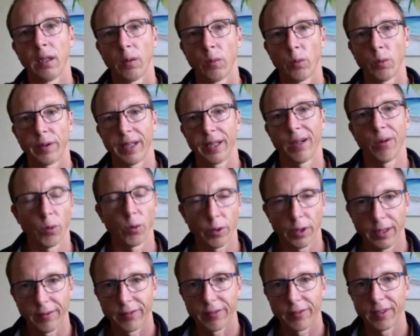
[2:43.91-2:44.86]
with our
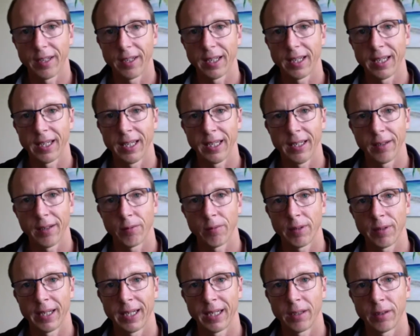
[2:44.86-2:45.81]
audience today
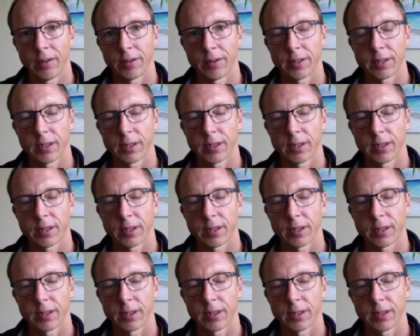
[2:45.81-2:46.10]
around,